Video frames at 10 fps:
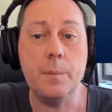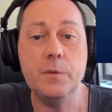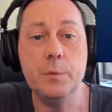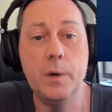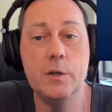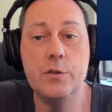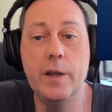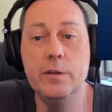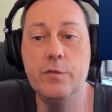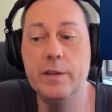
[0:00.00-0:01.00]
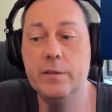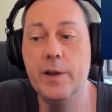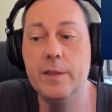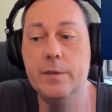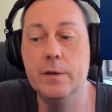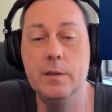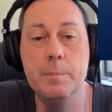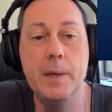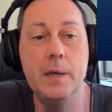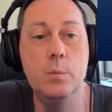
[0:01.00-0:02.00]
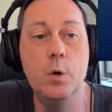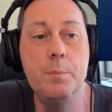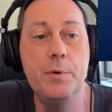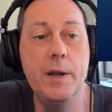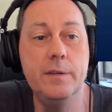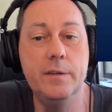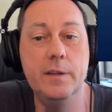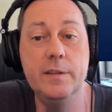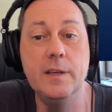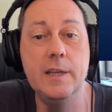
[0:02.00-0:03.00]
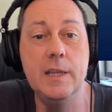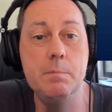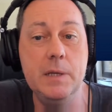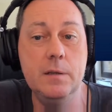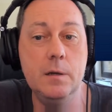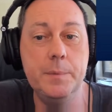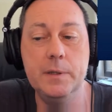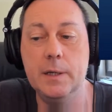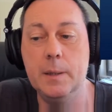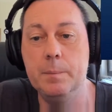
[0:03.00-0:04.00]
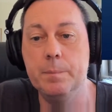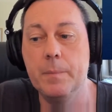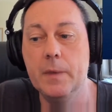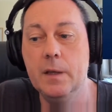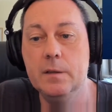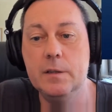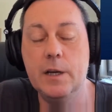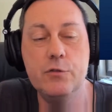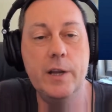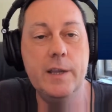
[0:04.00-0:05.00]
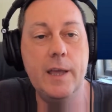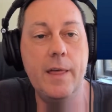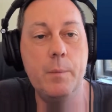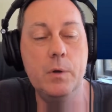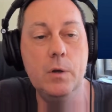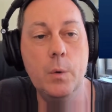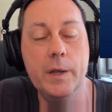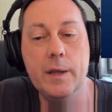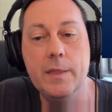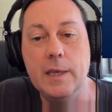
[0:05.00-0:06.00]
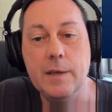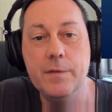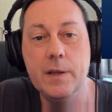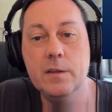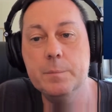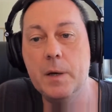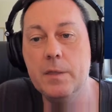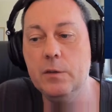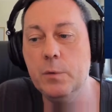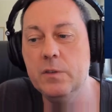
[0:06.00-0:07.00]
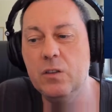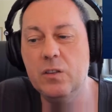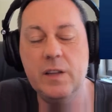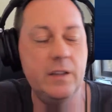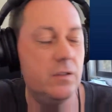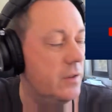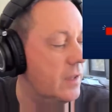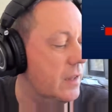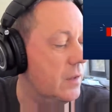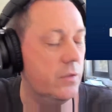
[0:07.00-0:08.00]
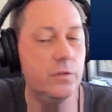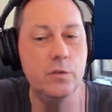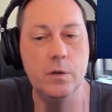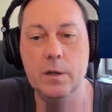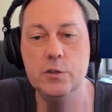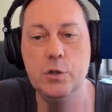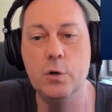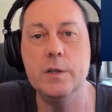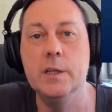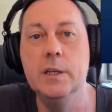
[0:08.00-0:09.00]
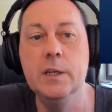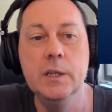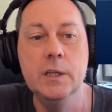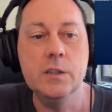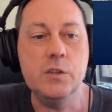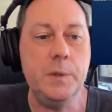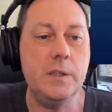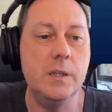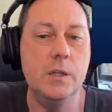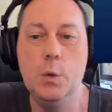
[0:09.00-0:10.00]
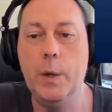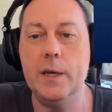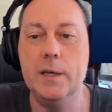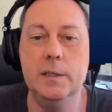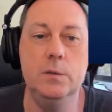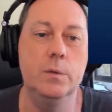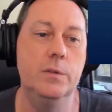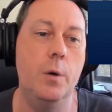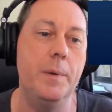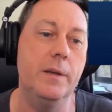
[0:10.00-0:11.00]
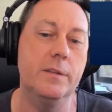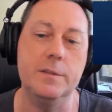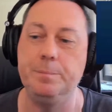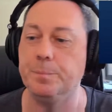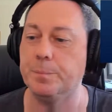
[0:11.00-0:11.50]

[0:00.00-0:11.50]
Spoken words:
So we are trying to resurrect the big WordPress Sydney meetup. Try and get that one going in the evenings. But these ones I just like doing the little short, sweet, quick little topics.